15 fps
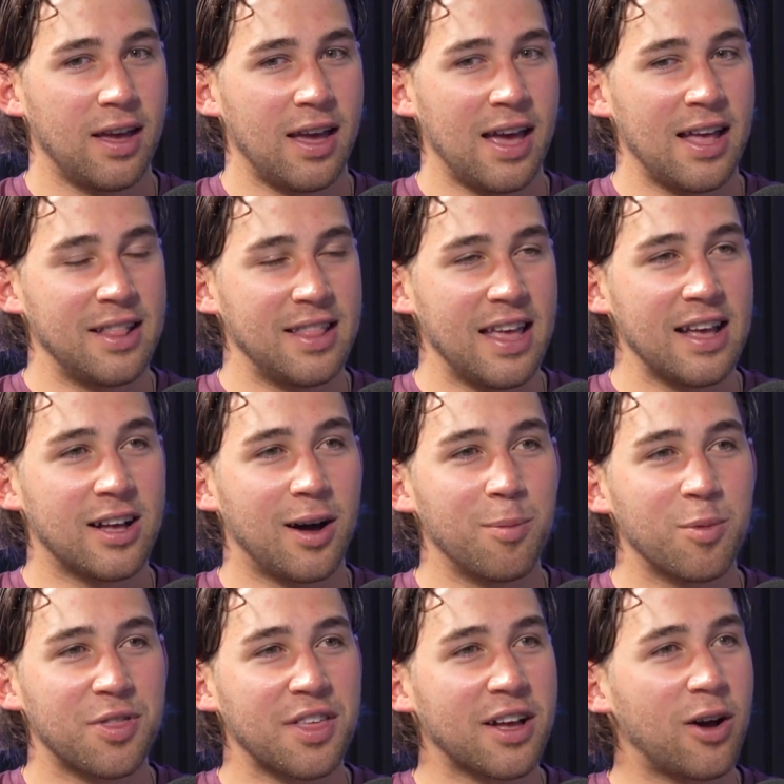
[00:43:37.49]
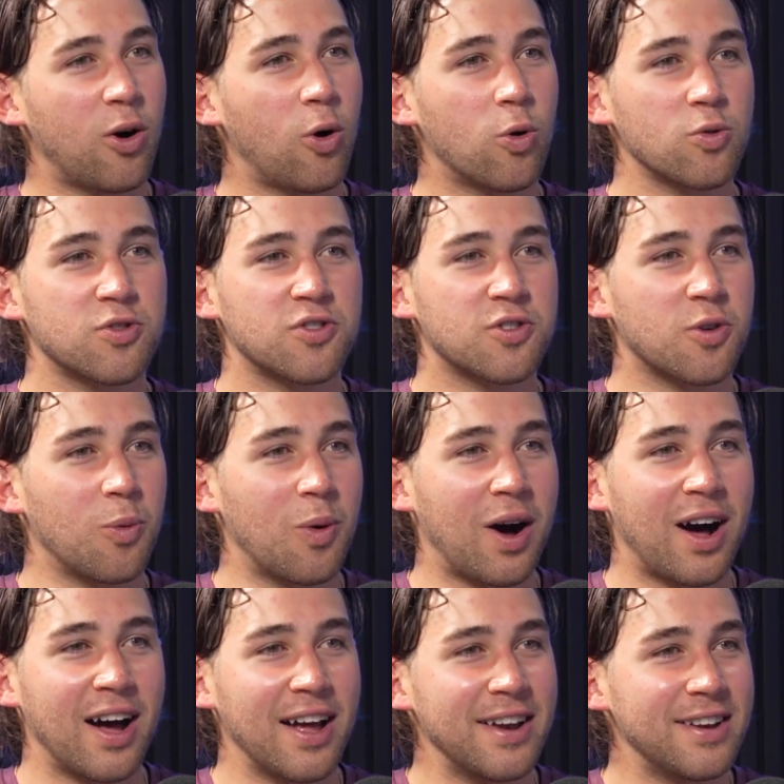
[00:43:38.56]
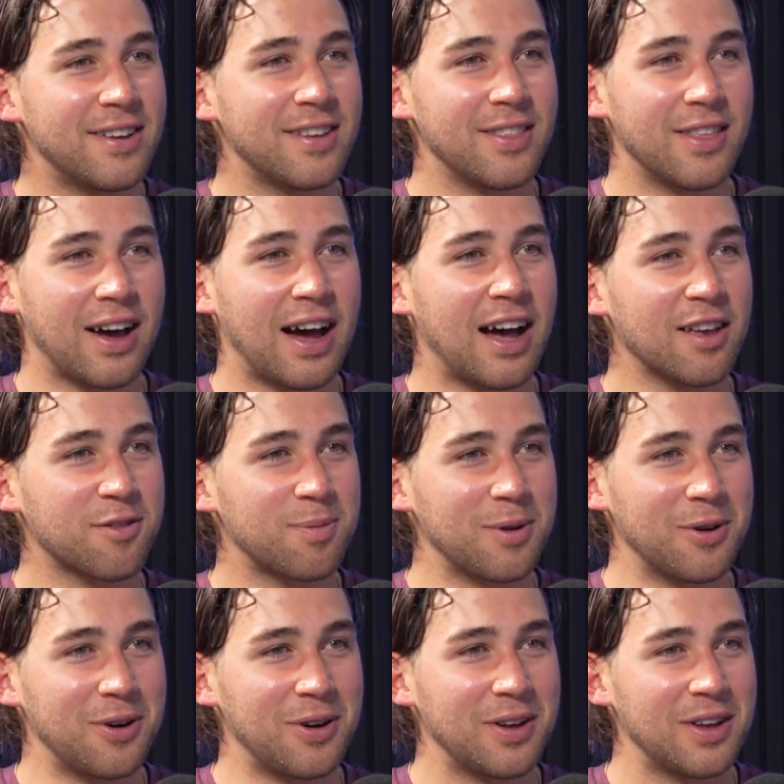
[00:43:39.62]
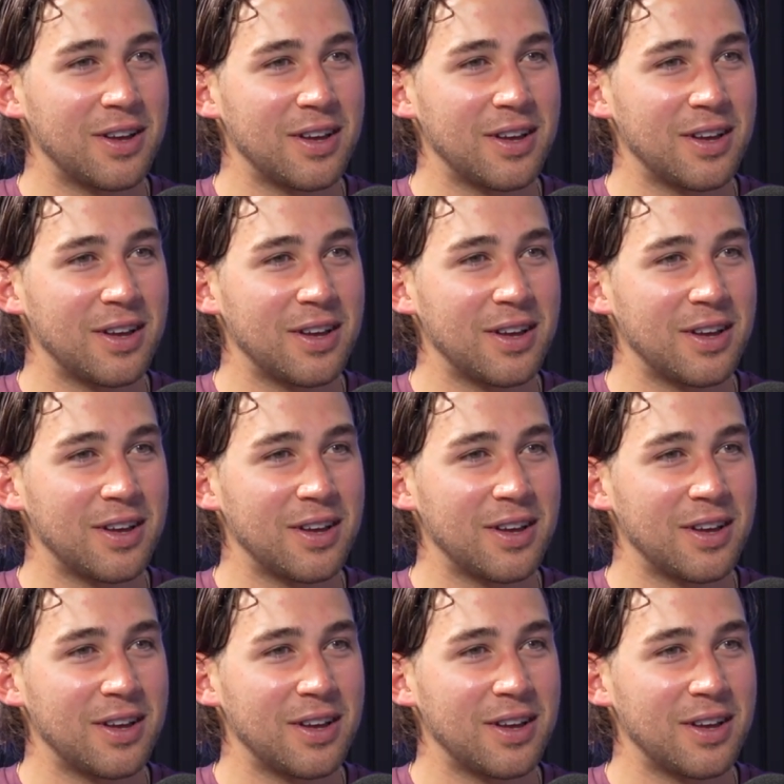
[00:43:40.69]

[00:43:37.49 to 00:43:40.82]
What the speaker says: and they come with like a whole squad to the hospital,